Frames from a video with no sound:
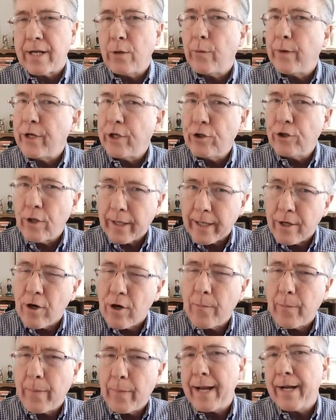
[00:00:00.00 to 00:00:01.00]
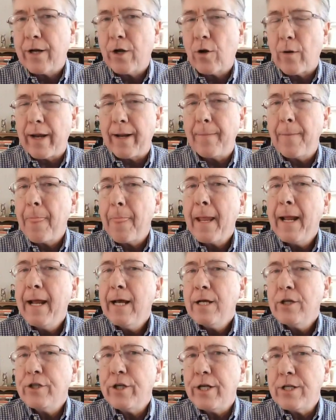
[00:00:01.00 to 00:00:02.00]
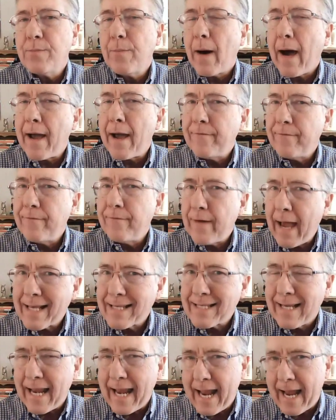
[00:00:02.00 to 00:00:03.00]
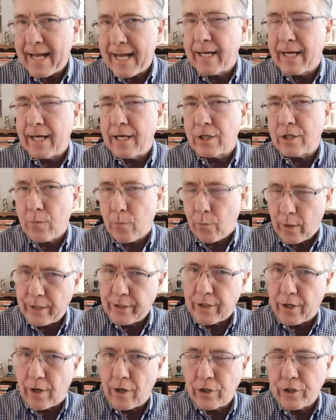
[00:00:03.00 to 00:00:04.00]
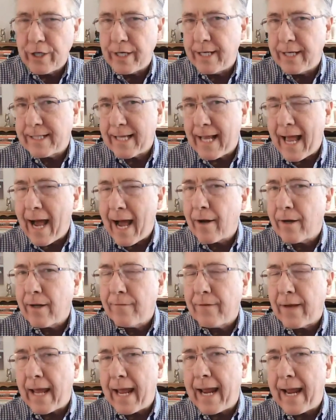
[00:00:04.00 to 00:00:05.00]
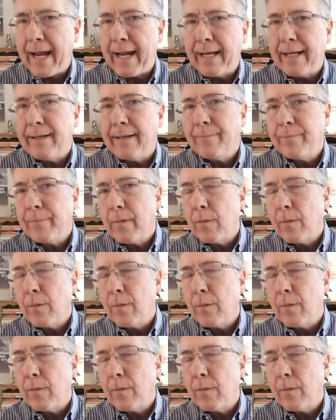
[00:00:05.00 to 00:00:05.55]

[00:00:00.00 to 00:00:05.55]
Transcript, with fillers: And when you look at her pedigree, she's by Fast Anna a sprinter, and she's out of a